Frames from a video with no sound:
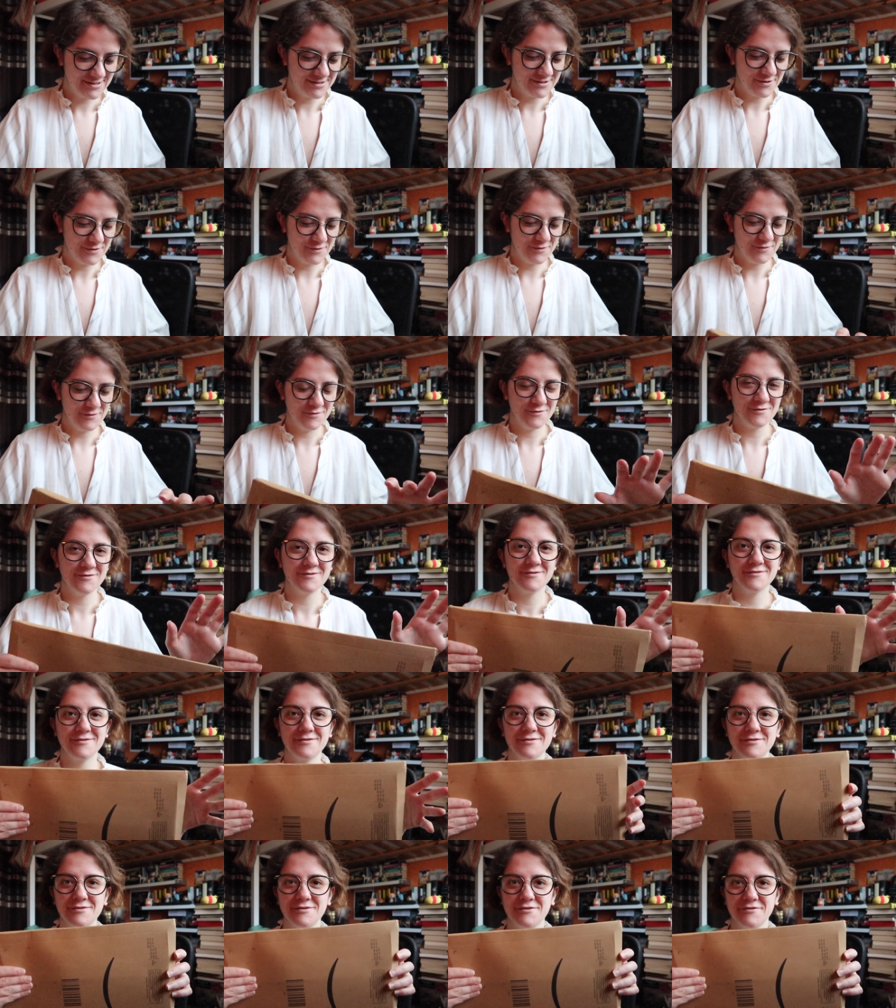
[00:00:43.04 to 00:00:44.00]
so
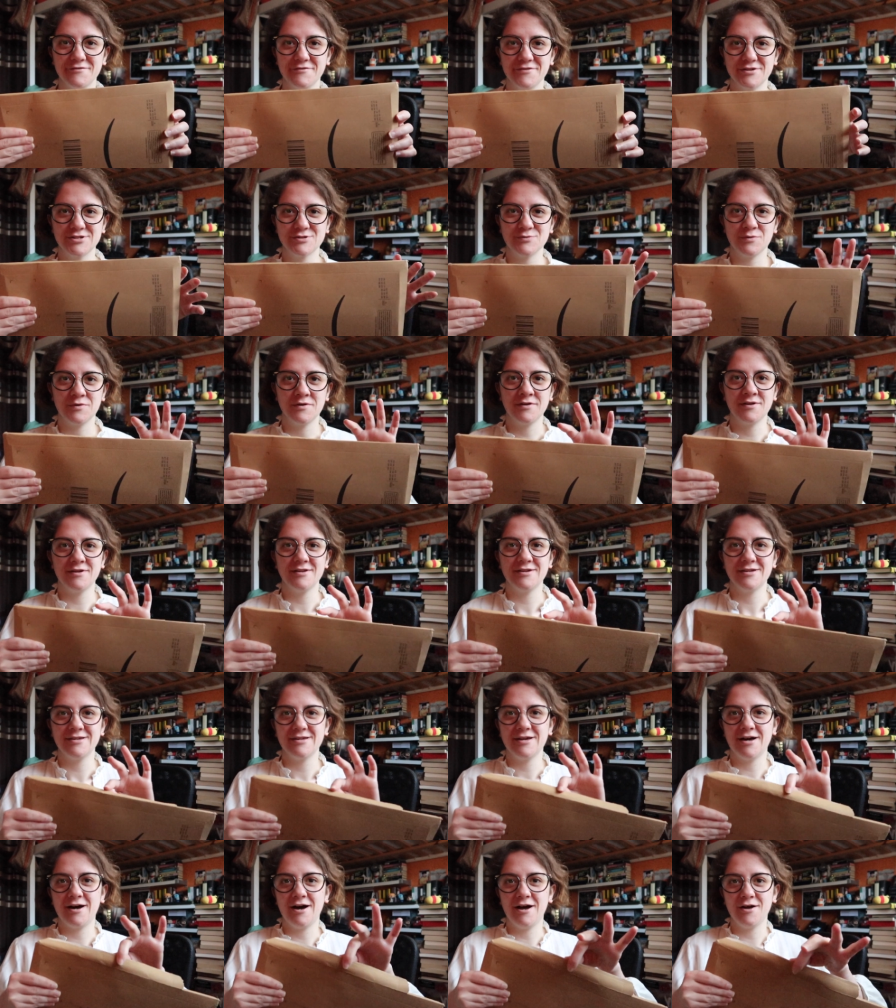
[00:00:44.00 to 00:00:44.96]
the first one
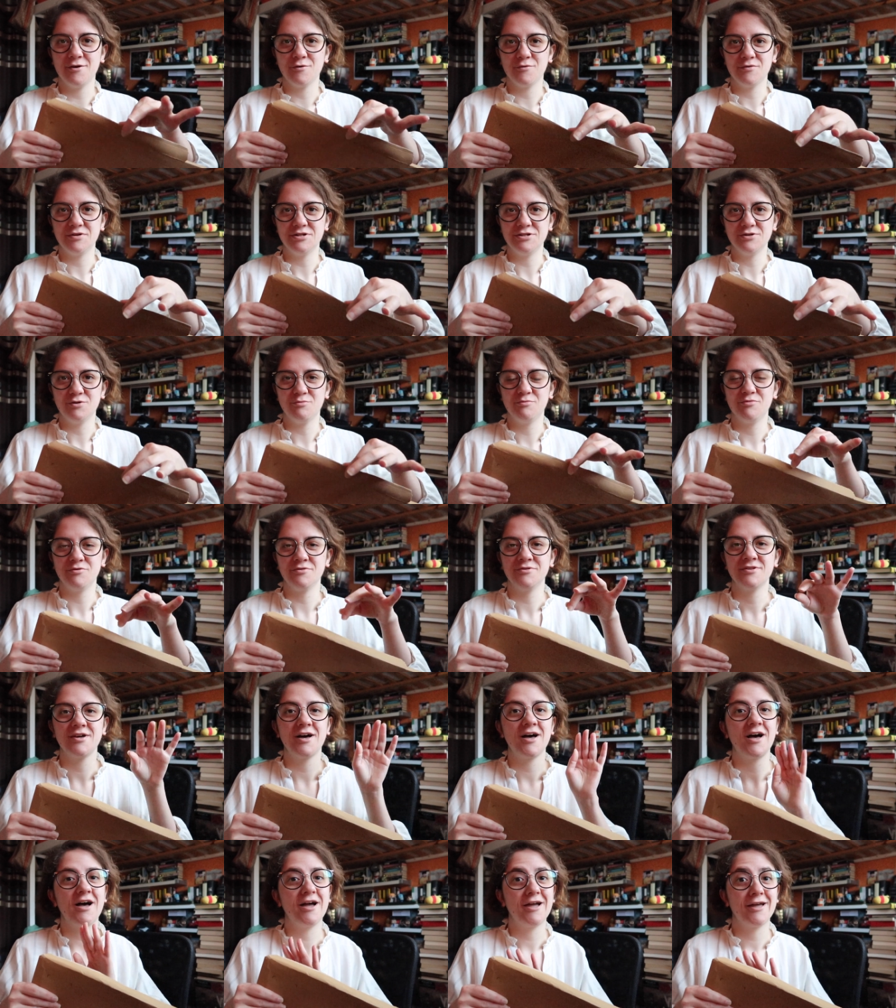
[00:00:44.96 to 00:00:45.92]
I already
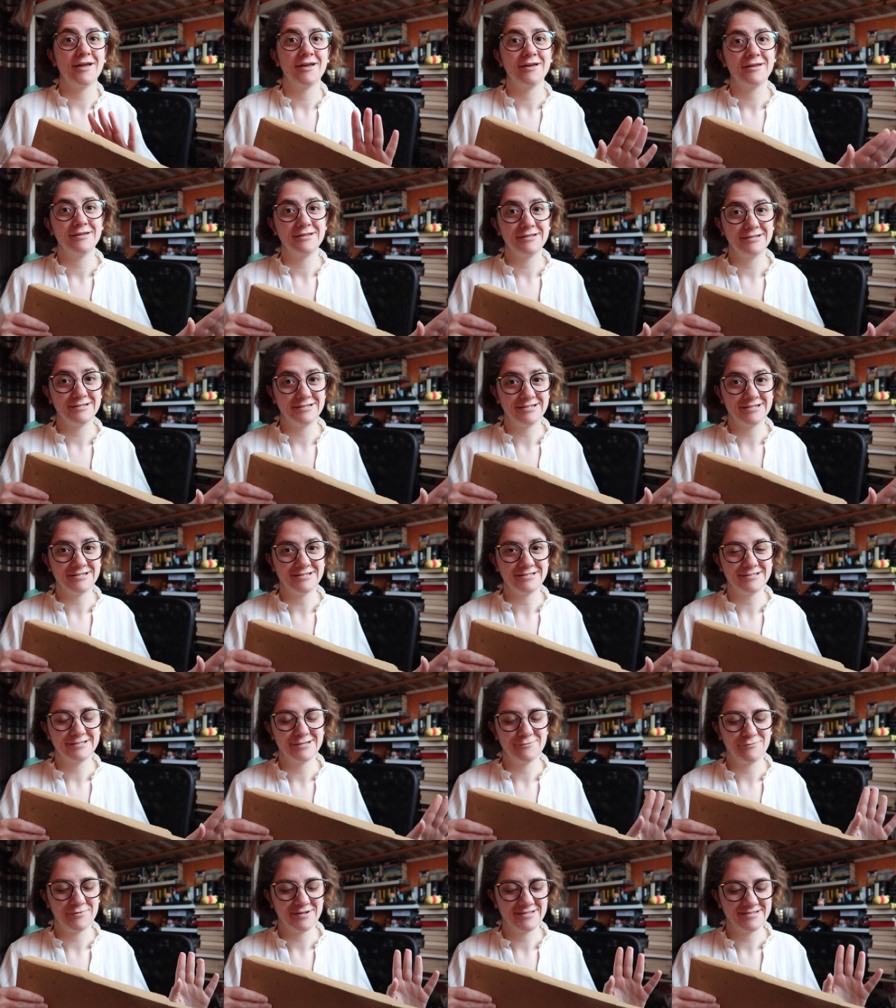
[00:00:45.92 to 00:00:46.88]
opened, I didn't
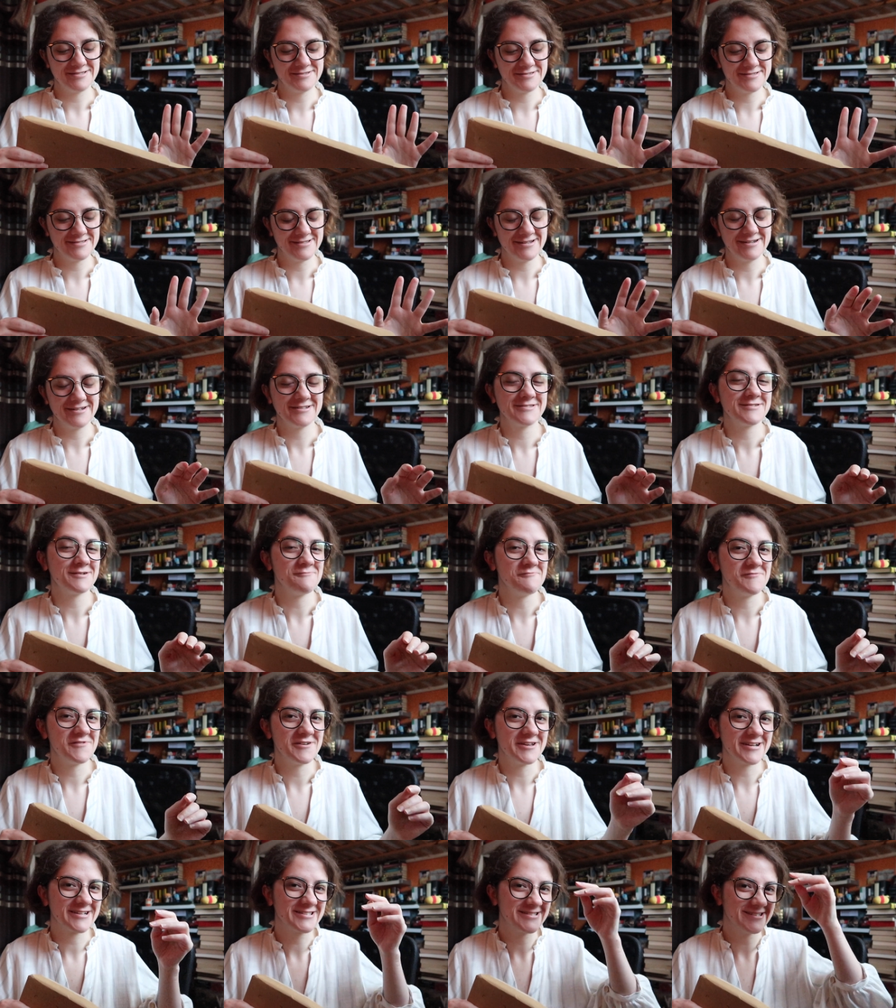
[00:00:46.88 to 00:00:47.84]
see what's inside, so I'm very